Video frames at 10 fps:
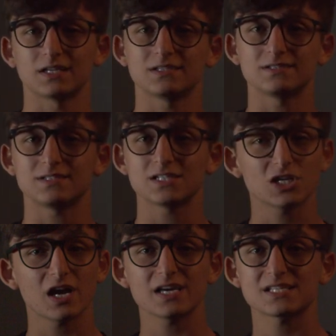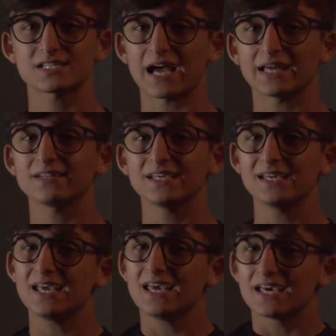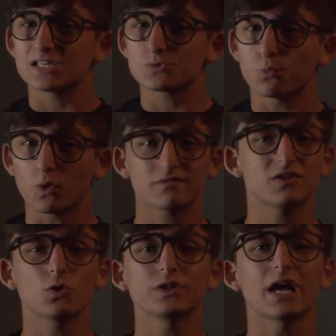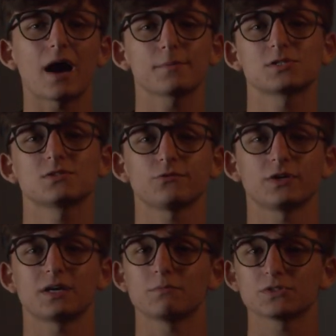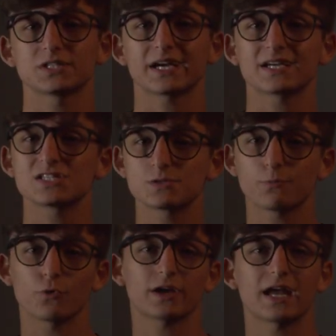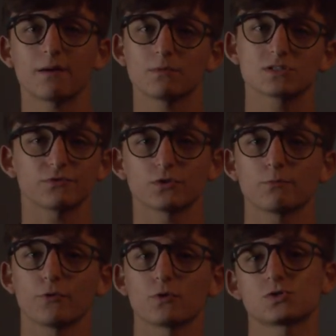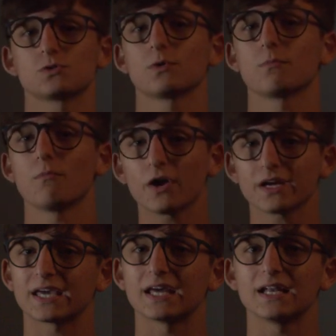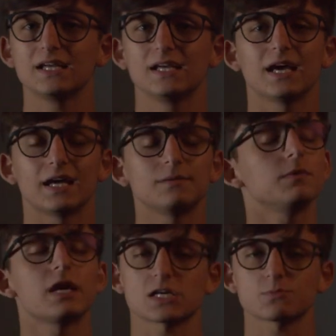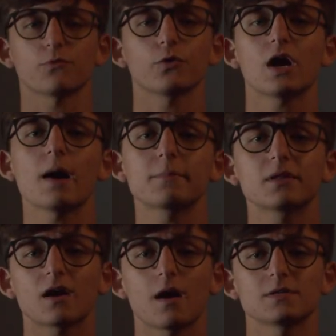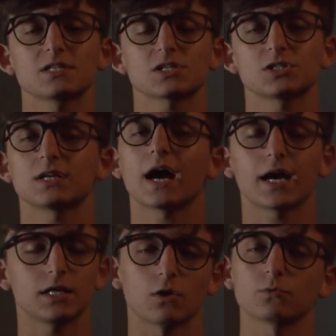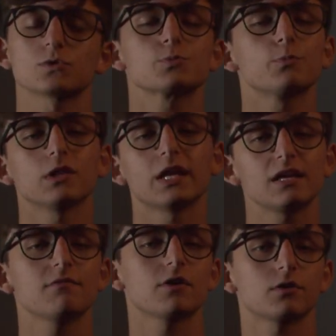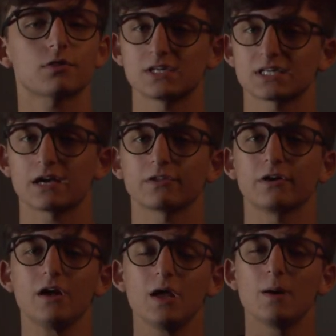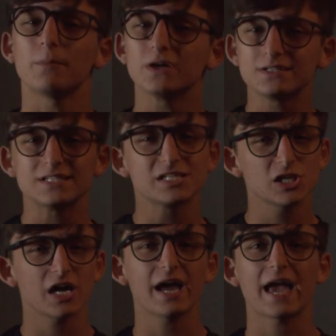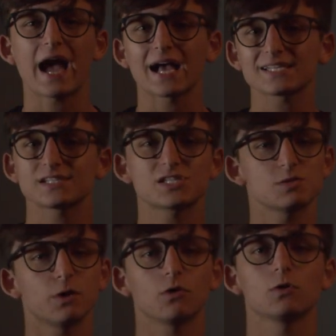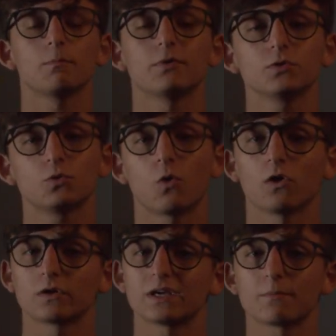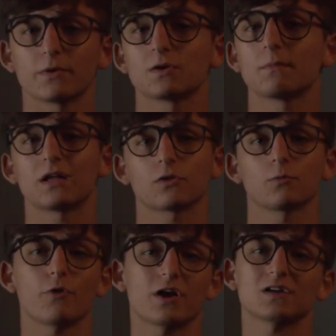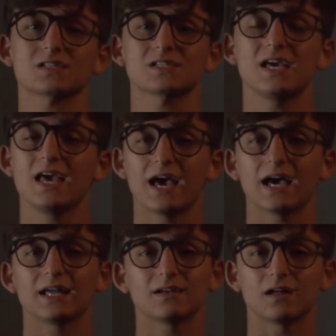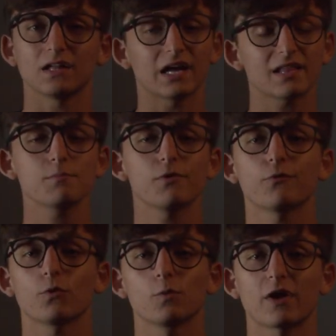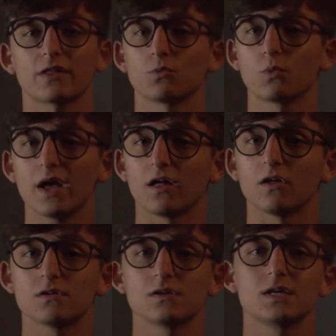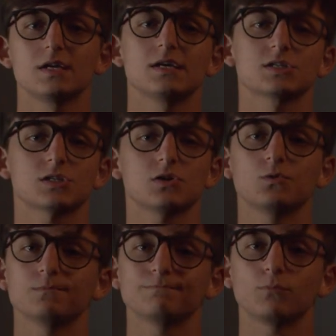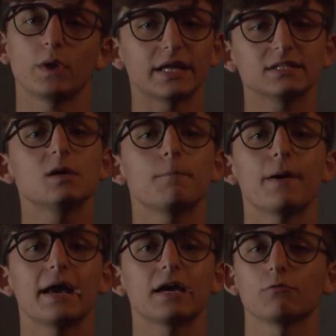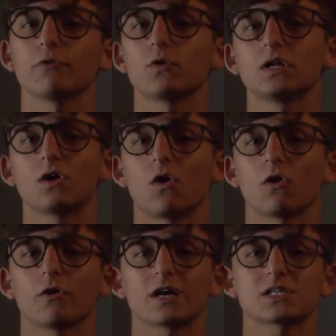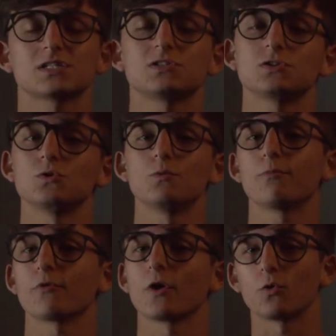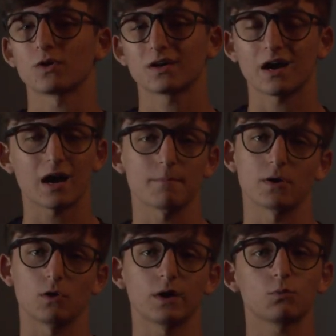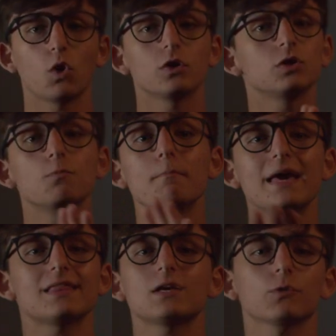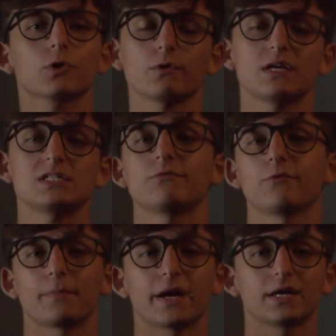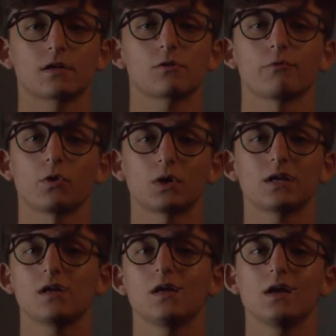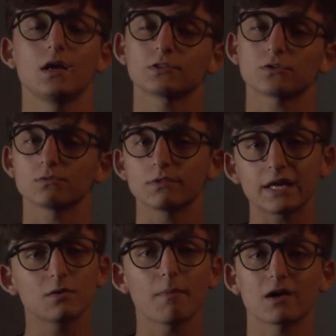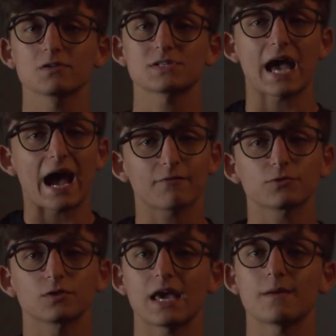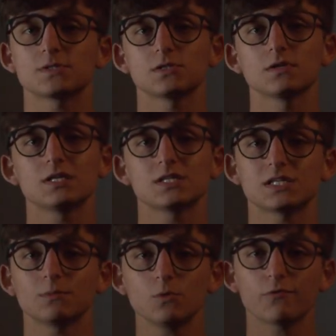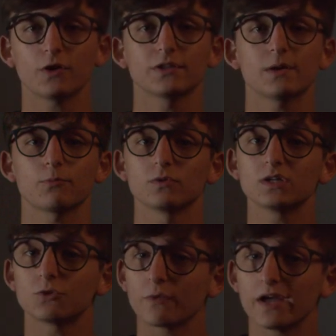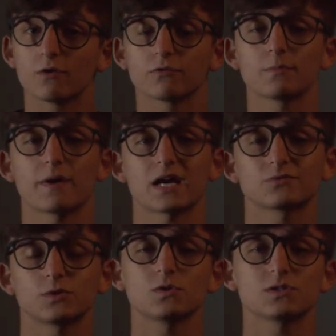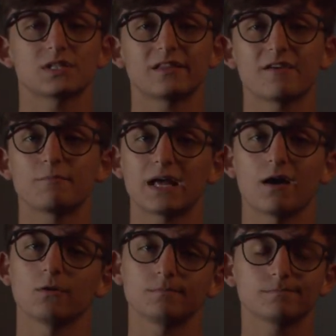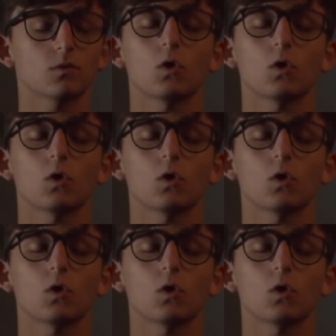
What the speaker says: And DJI sadly is one of the only options for gimbals that can support cameras for the prosumer market. And yes, before you hop into the comment section, I know there's plenty of other things out there, but DJI has the superior build quality compared to many other products, and a lot of them perform rather well. So we ended up buying a Ronin RS2 Pro combo, and while you may think we're crazy for buying another Ronin, their later models after the M series seem to have held up really great over the past few years that they've been out.